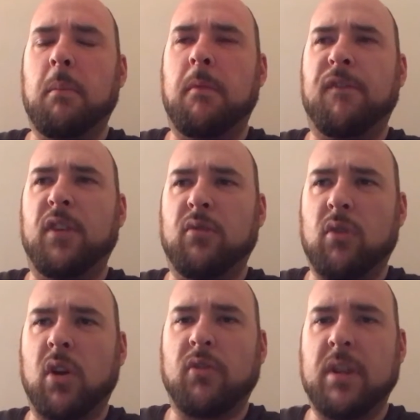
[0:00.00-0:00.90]
for the
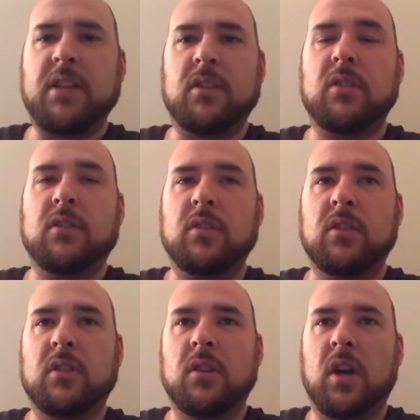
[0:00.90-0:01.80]
wrong reasons.
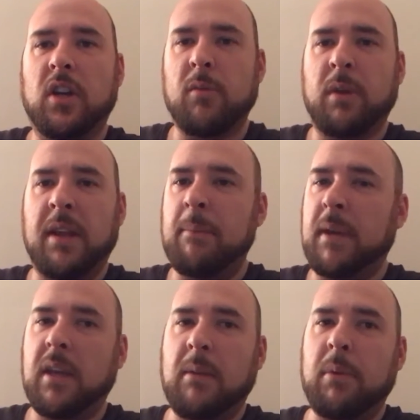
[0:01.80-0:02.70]
I don't mind
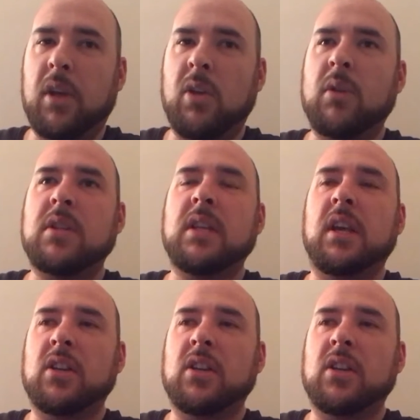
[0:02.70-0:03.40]
ambiguity.